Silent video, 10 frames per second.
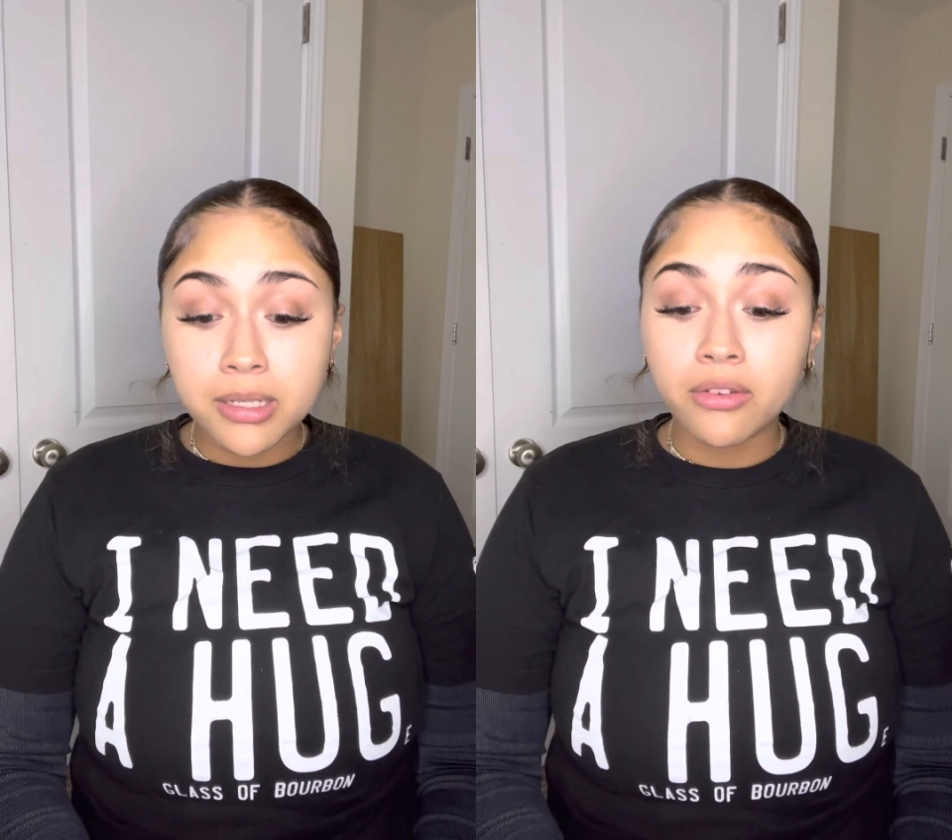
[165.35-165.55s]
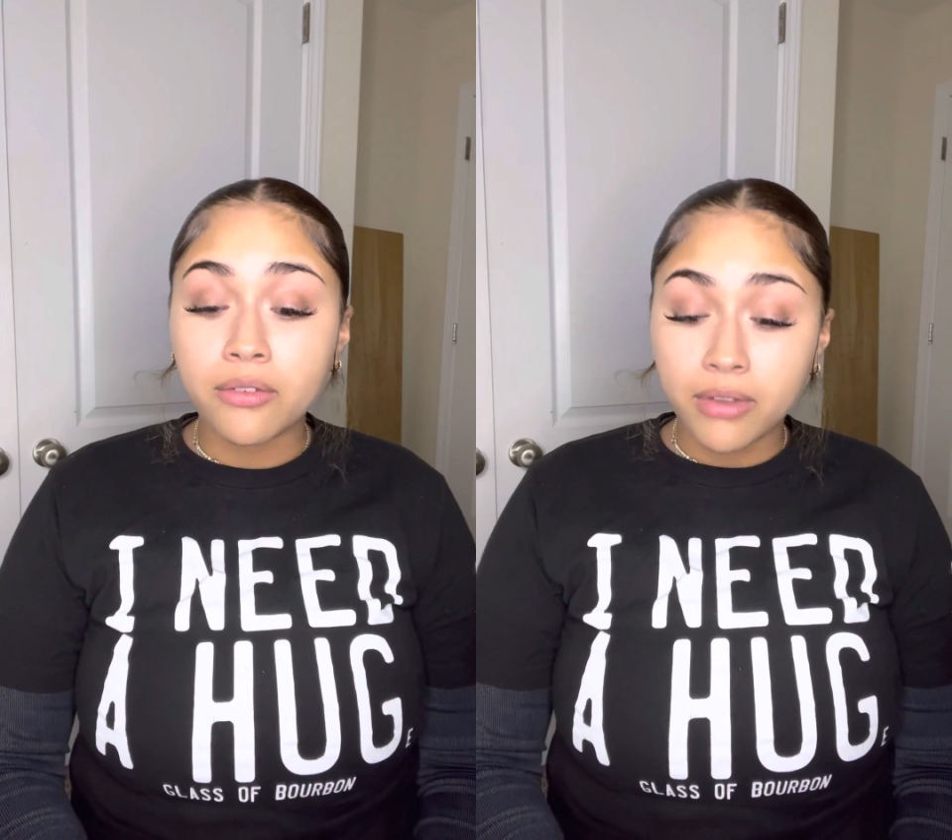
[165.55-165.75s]

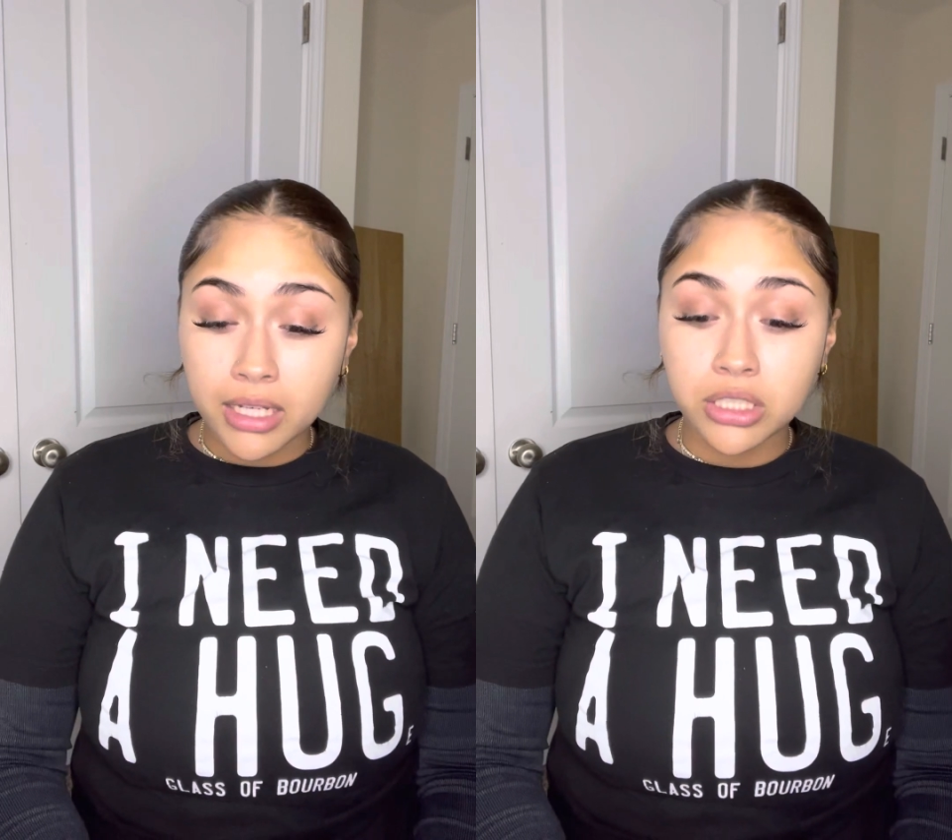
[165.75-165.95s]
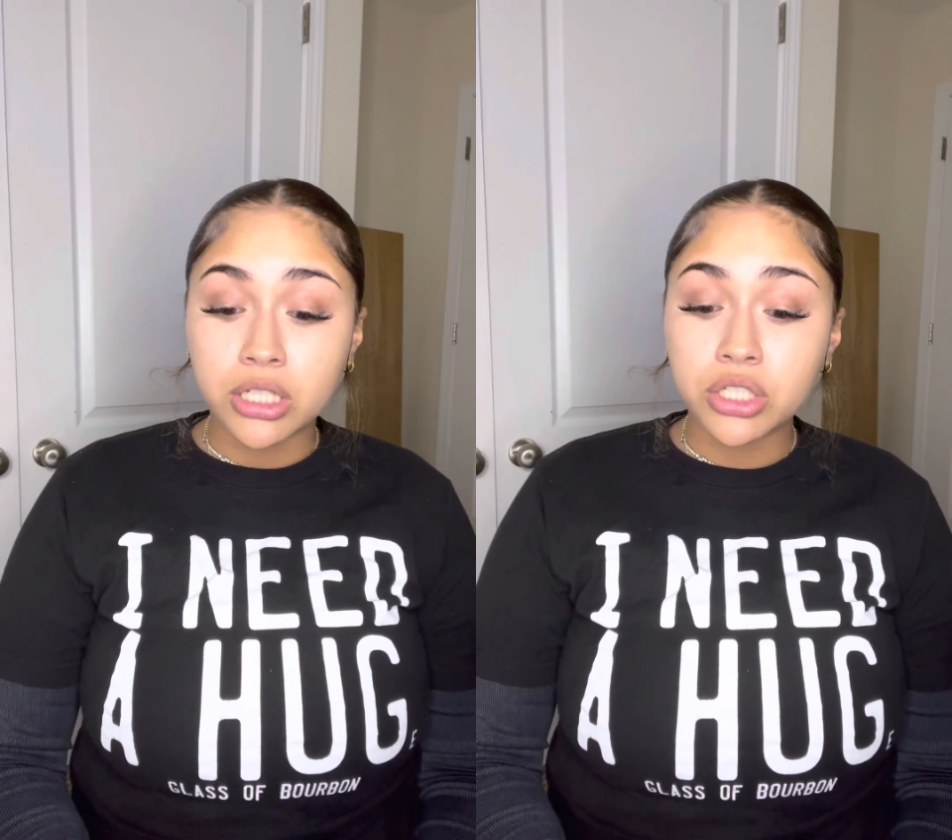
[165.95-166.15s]
of
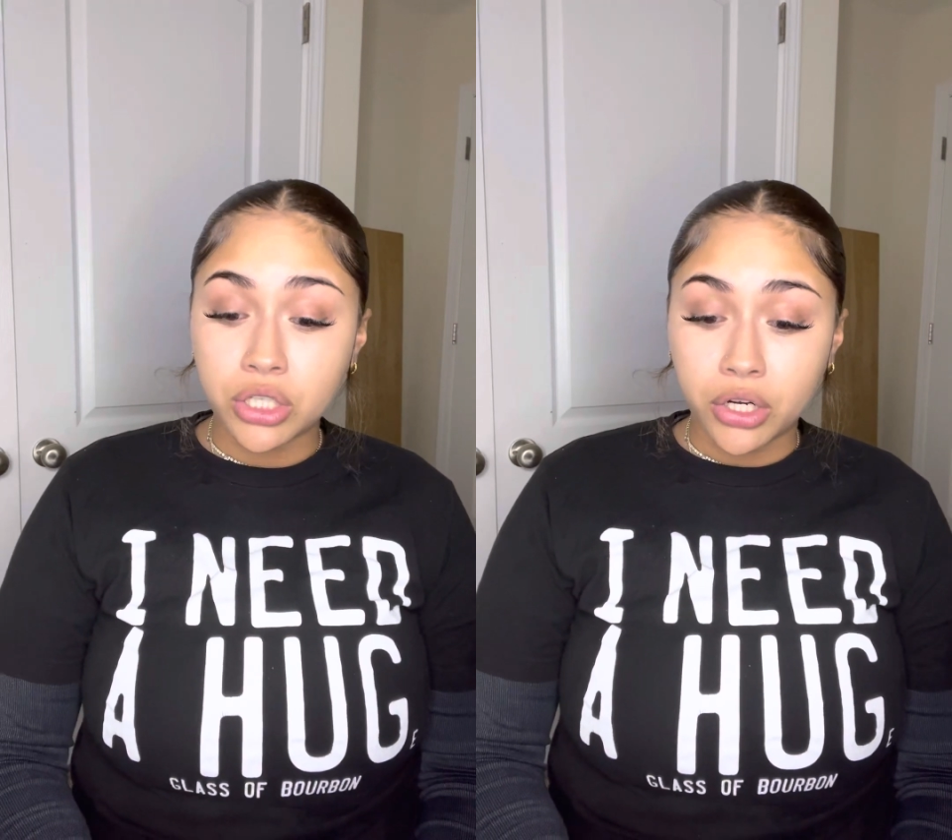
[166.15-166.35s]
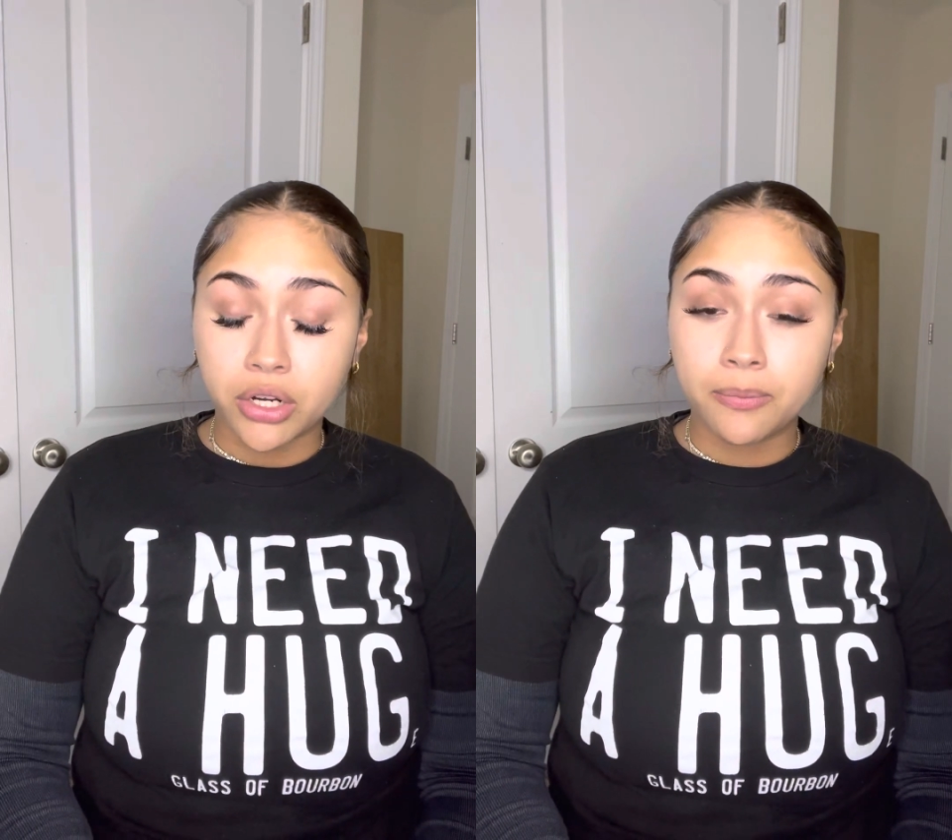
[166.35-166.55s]
confectioner's
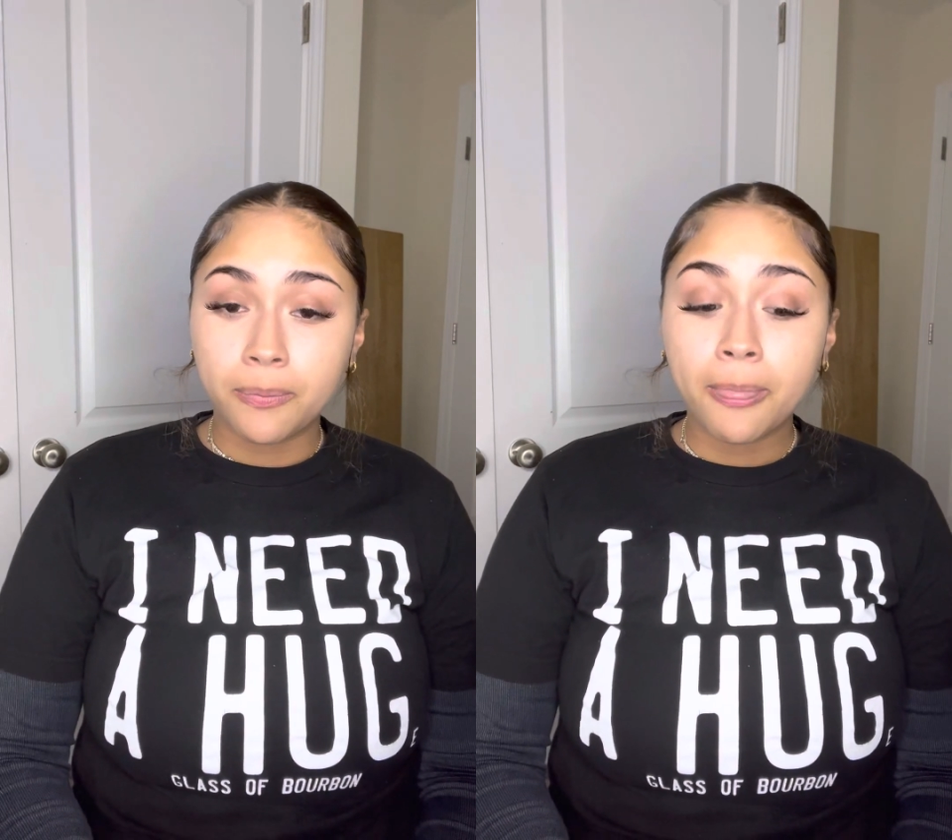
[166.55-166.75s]
sugar,